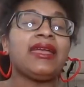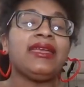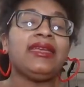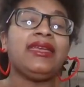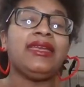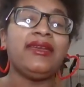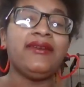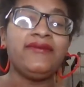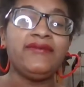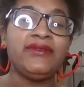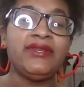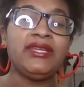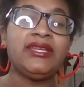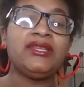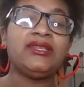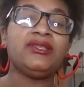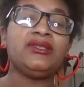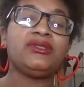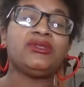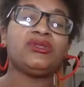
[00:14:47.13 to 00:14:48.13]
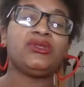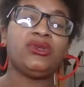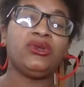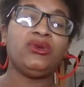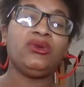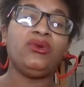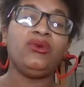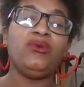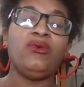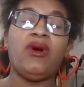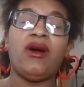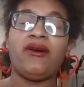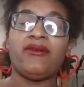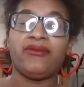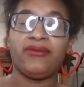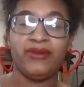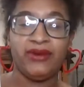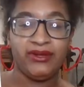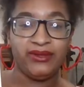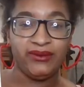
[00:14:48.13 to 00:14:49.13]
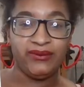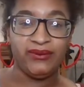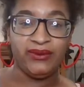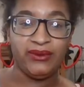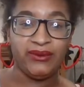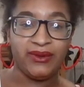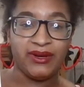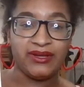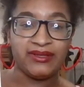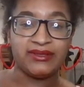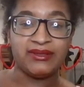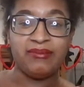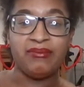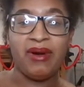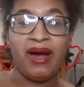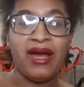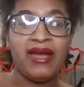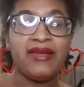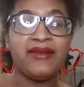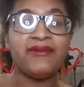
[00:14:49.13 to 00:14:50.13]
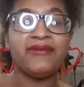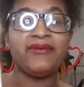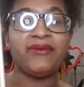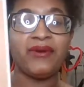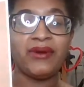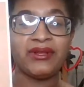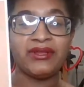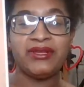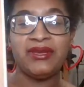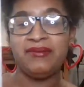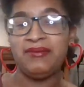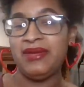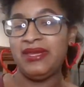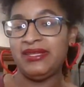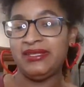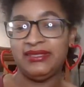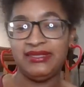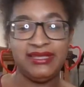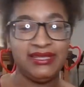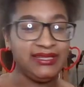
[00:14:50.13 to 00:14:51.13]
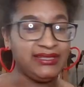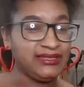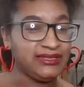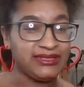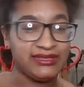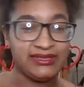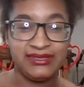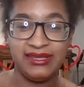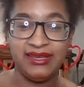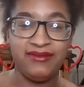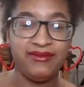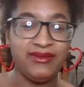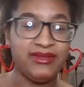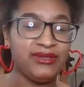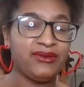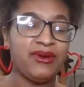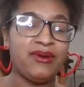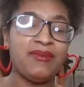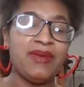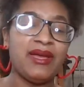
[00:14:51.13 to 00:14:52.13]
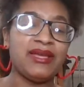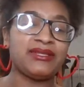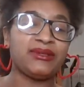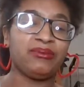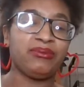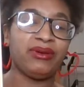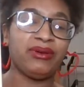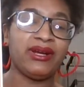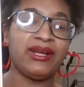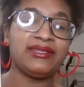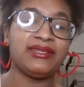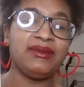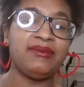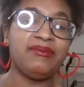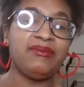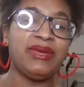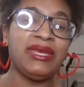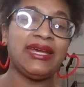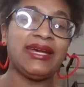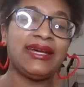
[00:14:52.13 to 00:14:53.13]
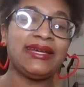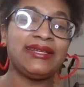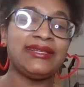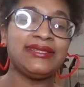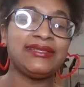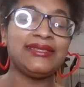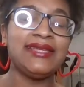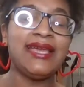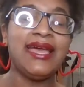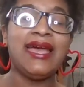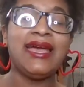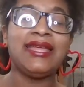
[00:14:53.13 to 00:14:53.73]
gift it to a friend of yours, buy it for them, and then just give it to them as a present, because